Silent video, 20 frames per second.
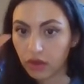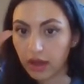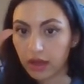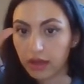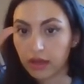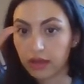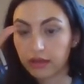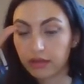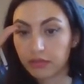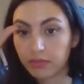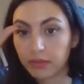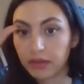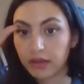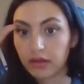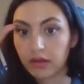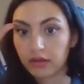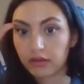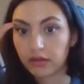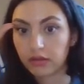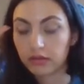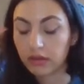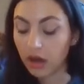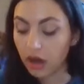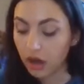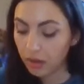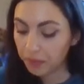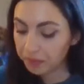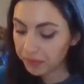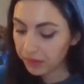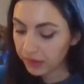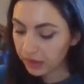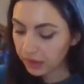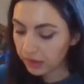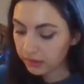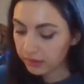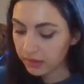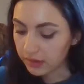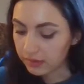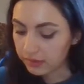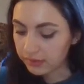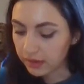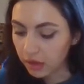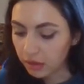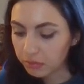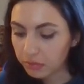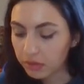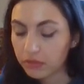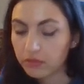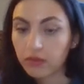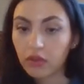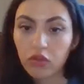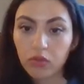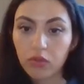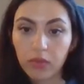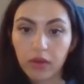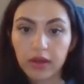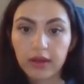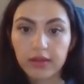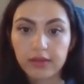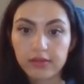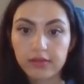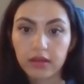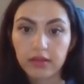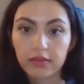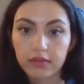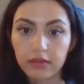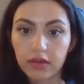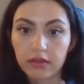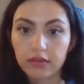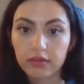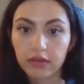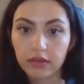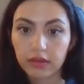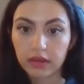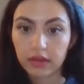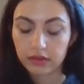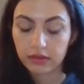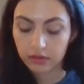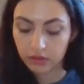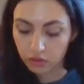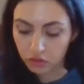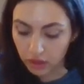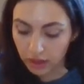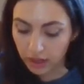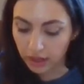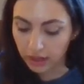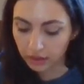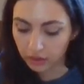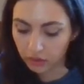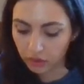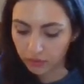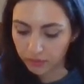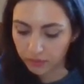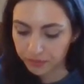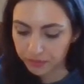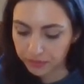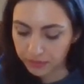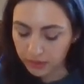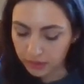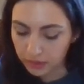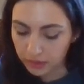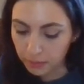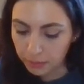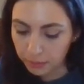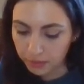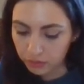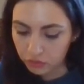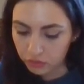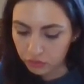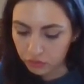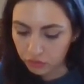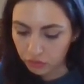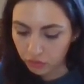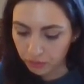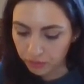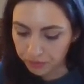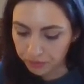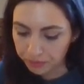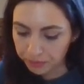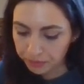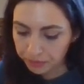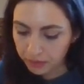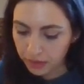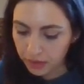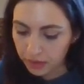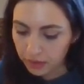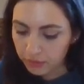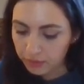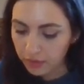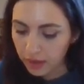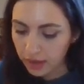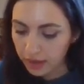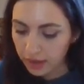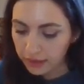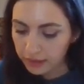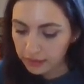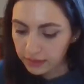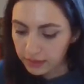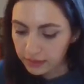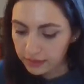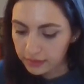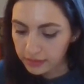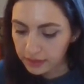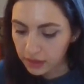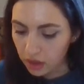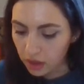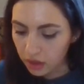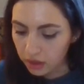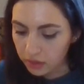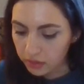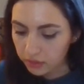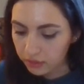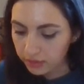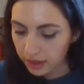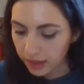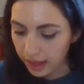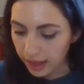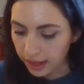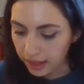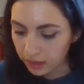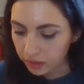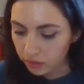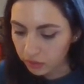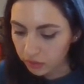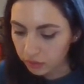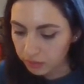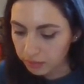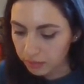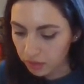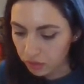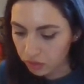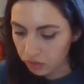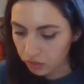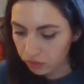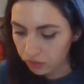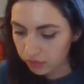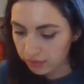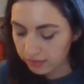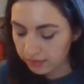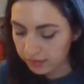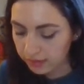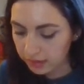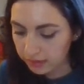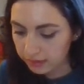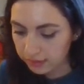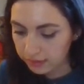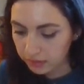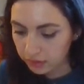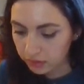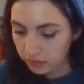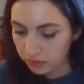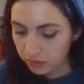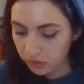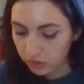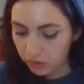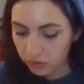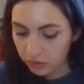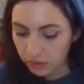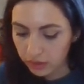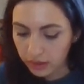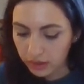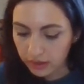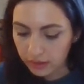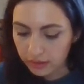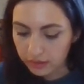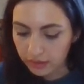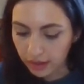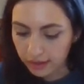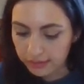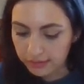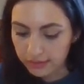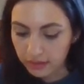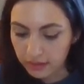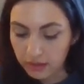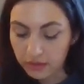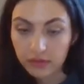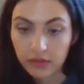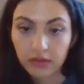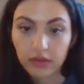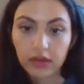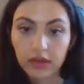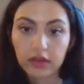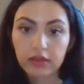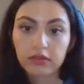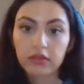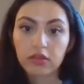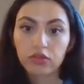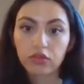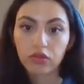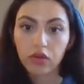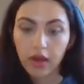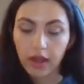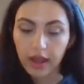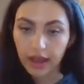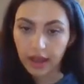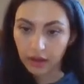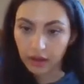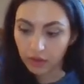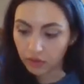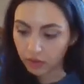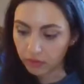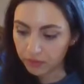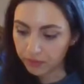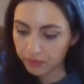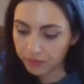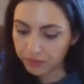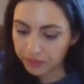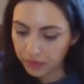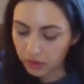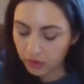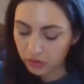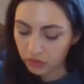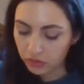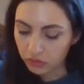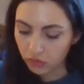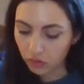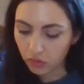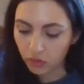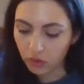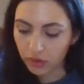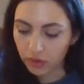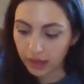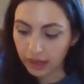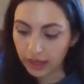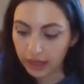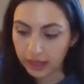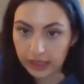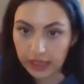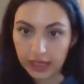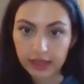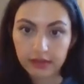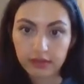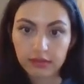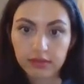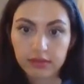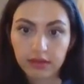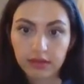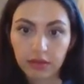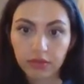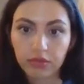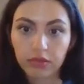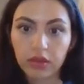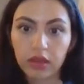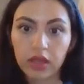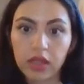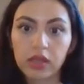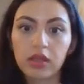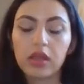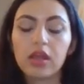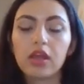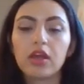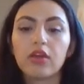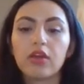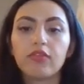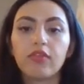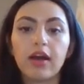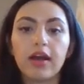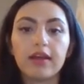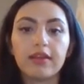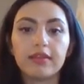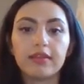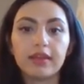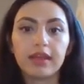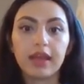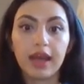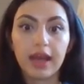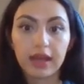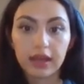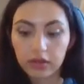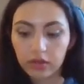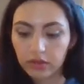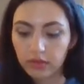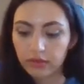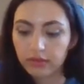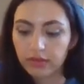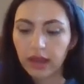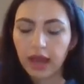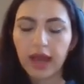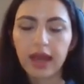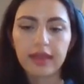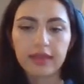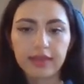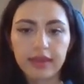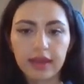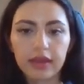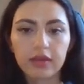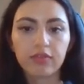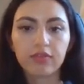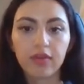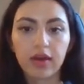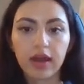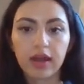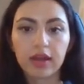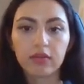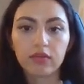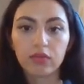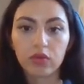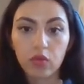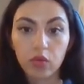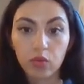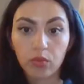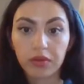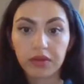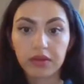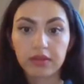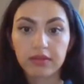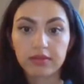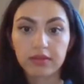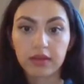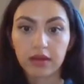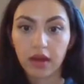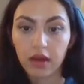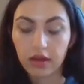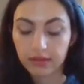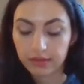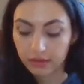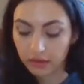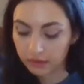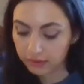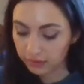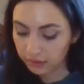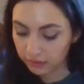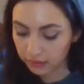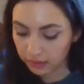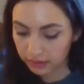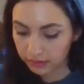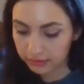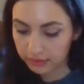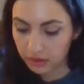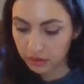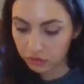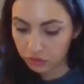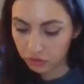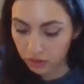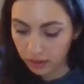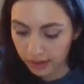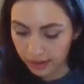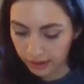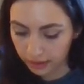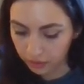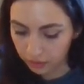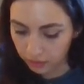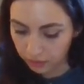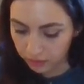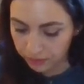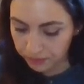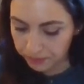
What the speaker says: I explained on the top, then tell me which one is isosceles triangle. Number 2, find the unknown angle measures, then circle the isosceles triangle. So again, same thing. Find the angles and then find which one is an isosceles triangle.